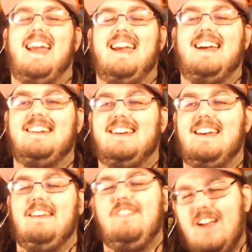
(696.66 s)
And
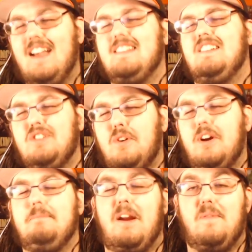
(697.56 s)
uh, if you guys
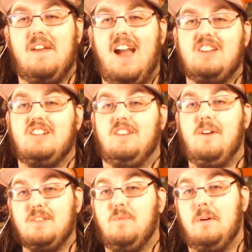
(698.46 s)
enjoyed my reaction, you
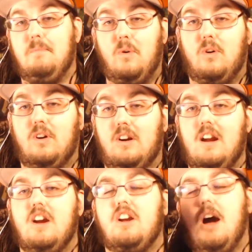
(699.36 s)
guys want more,
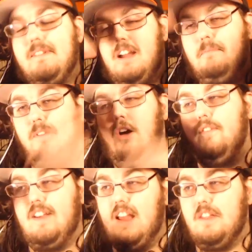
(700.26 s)
comment down
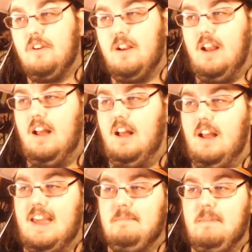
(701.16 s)
below of any other
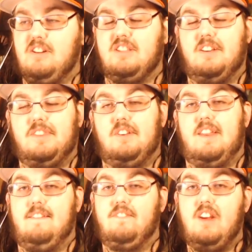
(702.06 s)
uh, animations out there
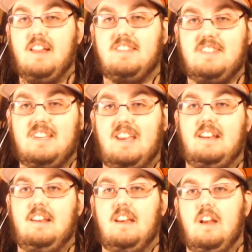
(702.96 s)
that I've not
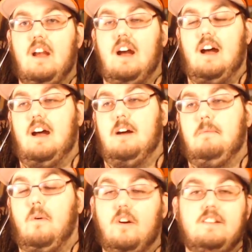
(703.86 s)
seen
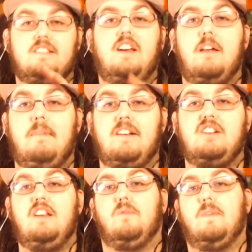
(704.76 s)
uh, or is not on my
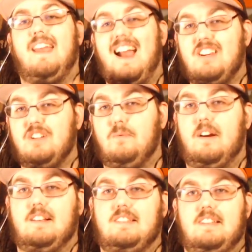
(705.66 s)
channel
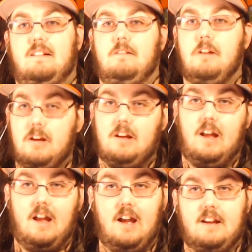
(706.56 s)
reaction-wise seen
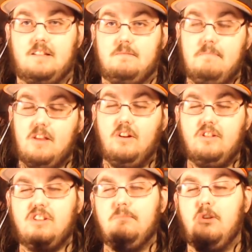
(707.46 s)
because uh, there
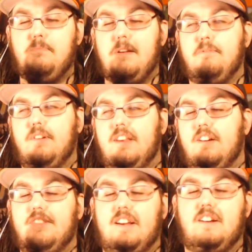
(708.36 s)
are some new people
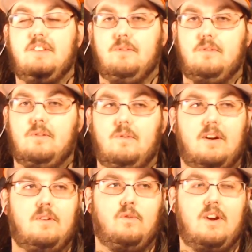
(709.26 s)
here and there that
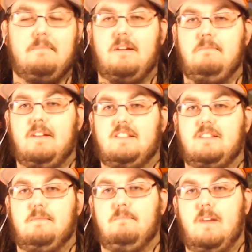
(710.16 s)
re recommend me
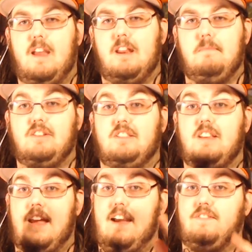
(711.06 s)
some
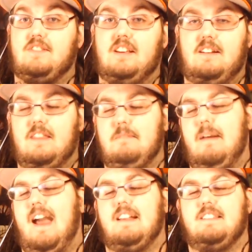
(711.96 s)
animations I have seen in the
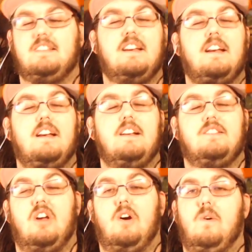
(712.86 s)
past.
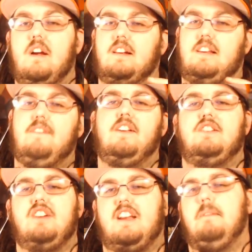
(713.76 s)
So
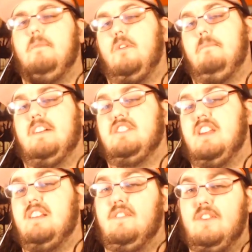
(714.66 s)
definitely check out more on my
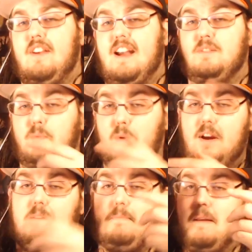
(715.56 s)
channel if you guys
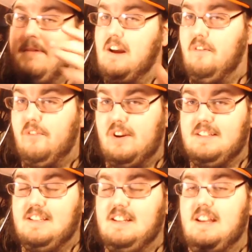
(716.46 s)
want. Maybe I've
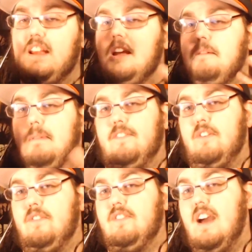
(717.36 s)
already seen it, but if
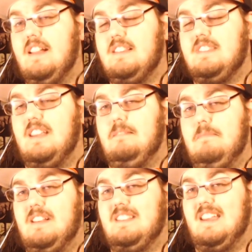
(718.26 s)
you've not
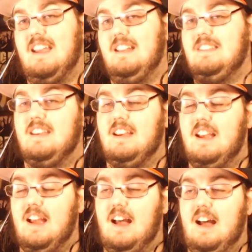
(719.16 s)
seen me see it,
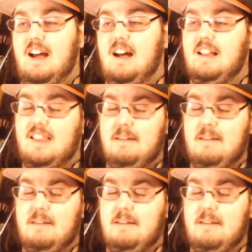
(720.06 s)
uh,